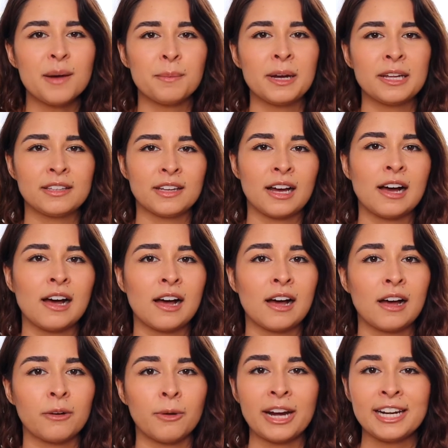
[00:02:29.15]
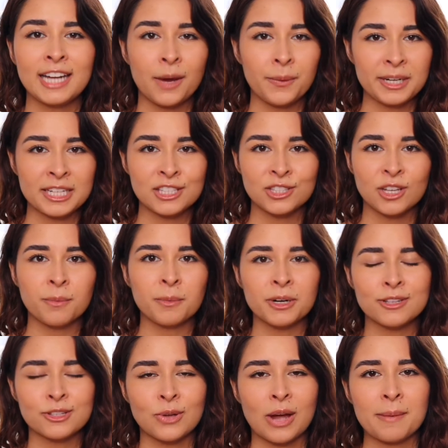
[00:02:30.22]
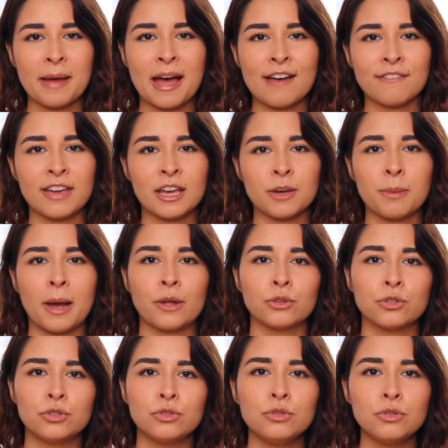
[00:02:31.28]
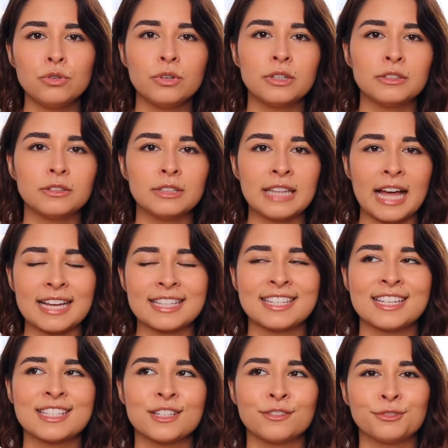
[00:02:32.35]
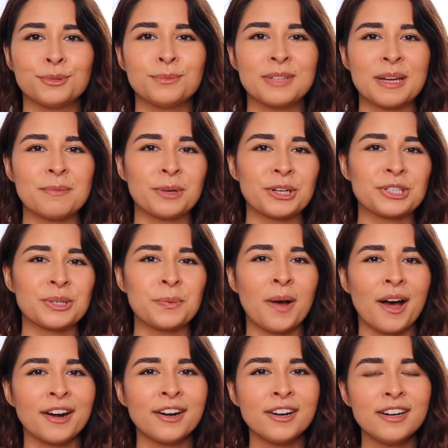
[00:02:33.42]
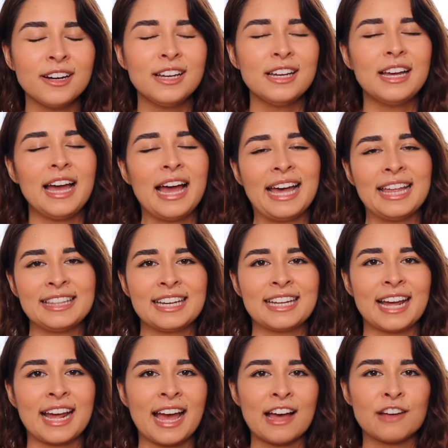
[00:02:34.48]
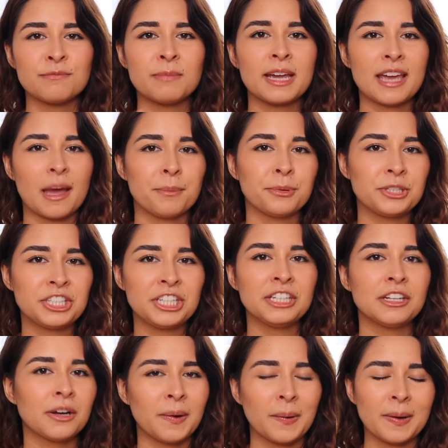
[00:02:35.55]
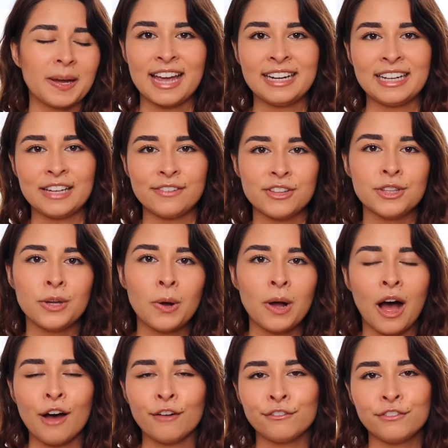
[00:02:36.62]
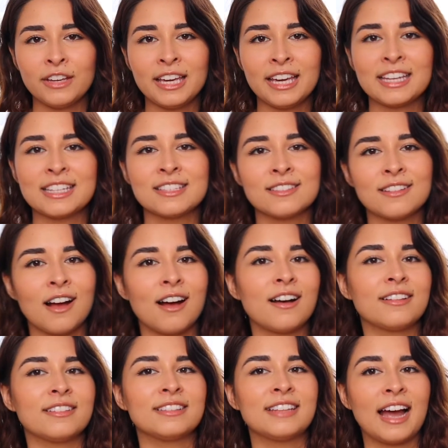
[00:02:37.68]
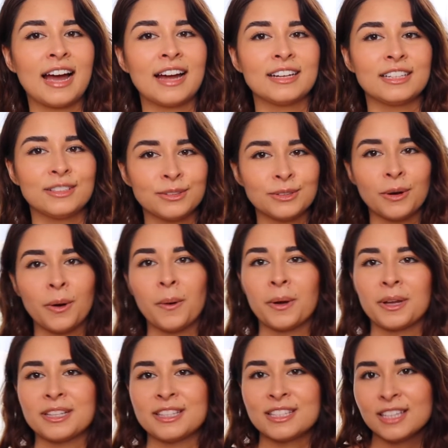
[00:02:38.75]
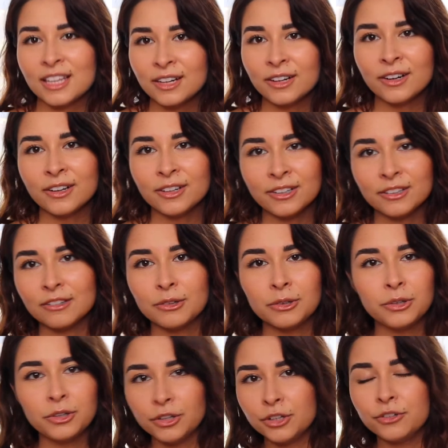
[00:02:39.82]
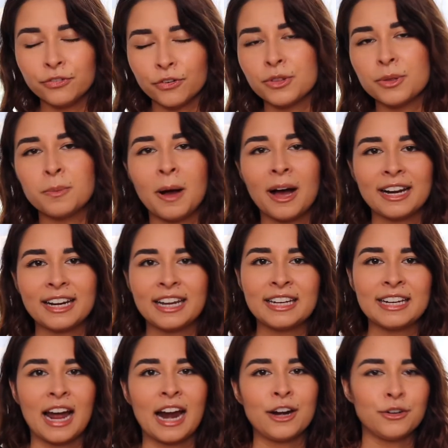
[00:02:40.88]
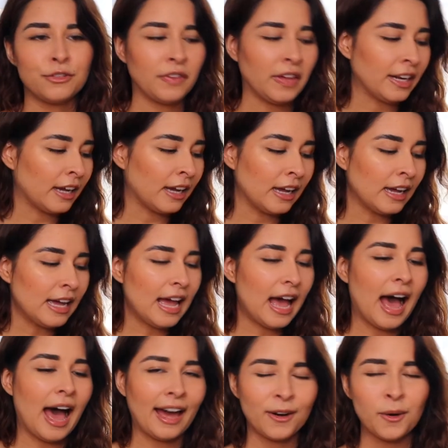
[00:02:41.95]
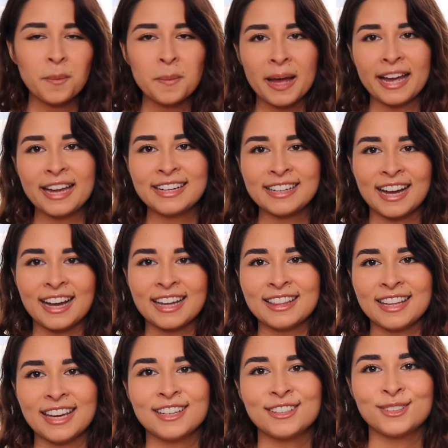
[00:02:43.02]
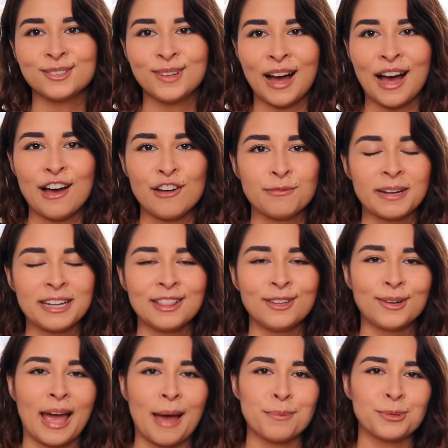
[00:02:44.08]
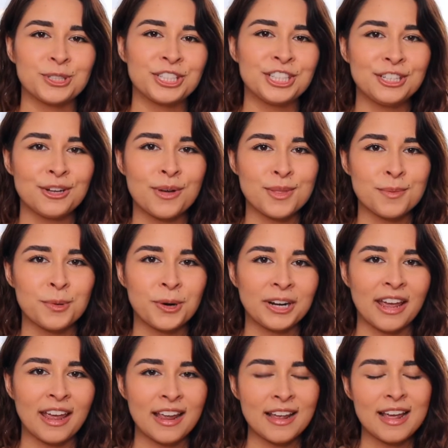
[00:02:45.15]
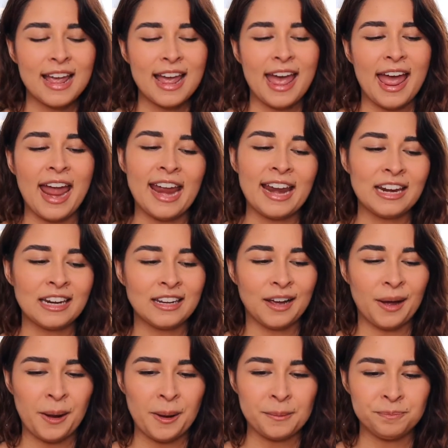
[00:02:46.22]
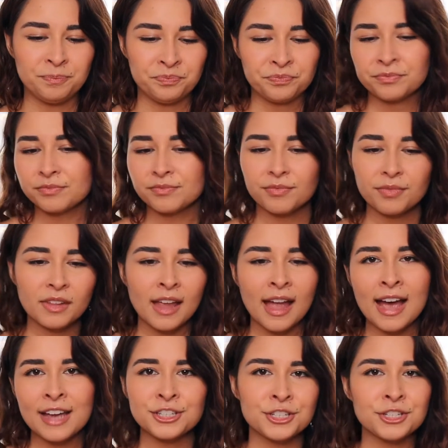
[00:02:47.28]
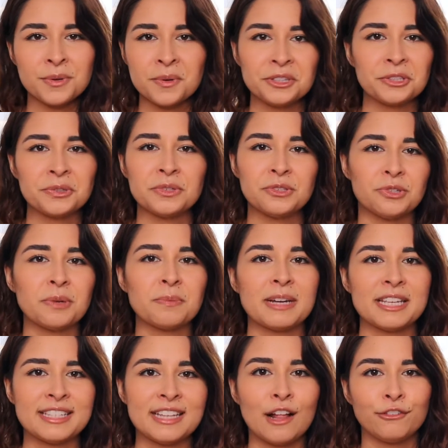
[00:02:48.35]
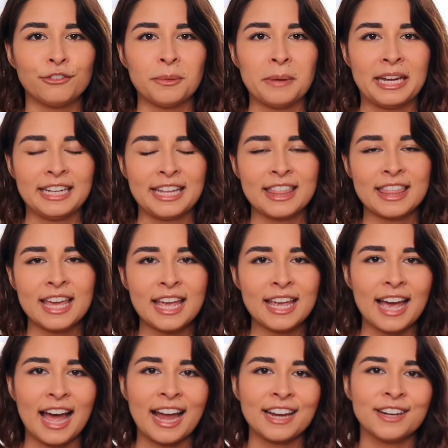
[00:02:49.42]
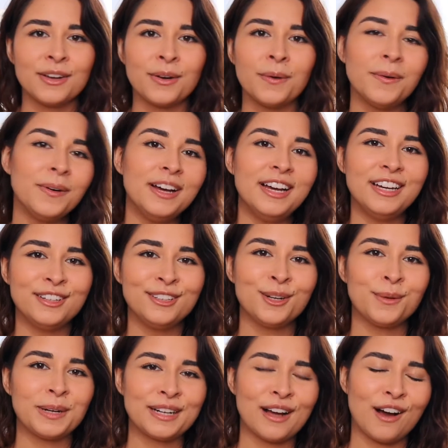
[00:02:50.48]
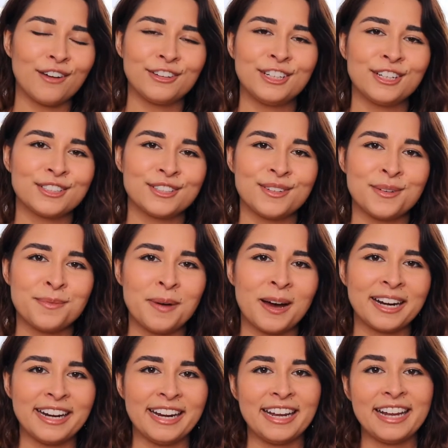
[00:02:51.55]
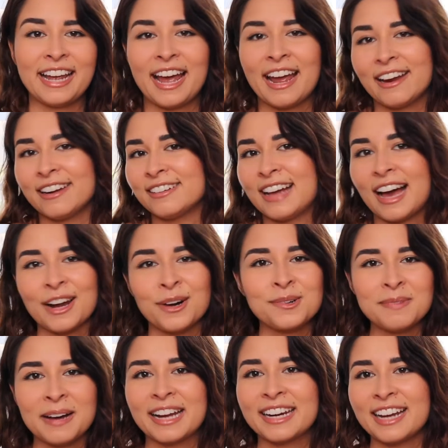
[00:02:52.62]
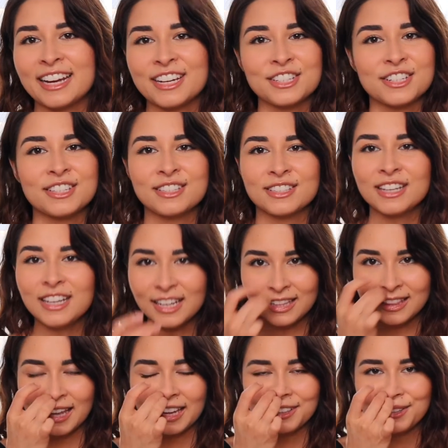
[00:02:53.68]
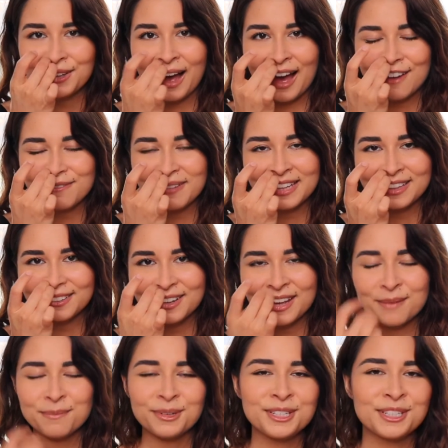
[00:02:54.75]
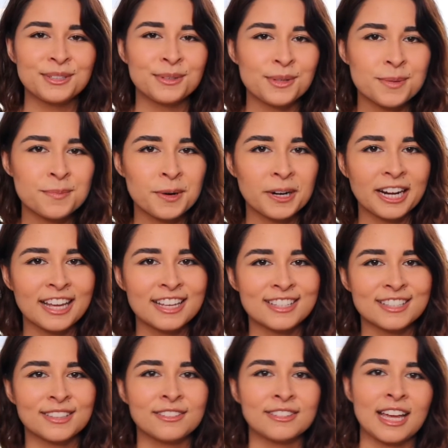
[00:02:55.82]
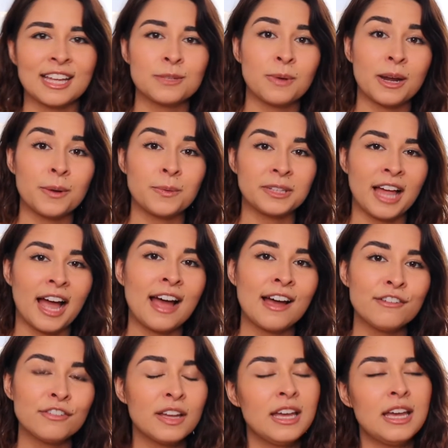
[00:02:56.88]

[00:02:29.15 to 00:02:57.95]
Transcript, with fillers: But uh, right now it is summer, so I'm having about two glasses of room temperature water and then I have my cappuccino. And even though coffee is not that, you know, considered good for the body in Ayurveda, I don't mind. I like to have my little cappuccino in the morning and um, I just don't want to restrict myself from anything. I know, you know what coffee does to the body and I don't mind. I just like to have my little cappuccino in the morning. So that's what I will have.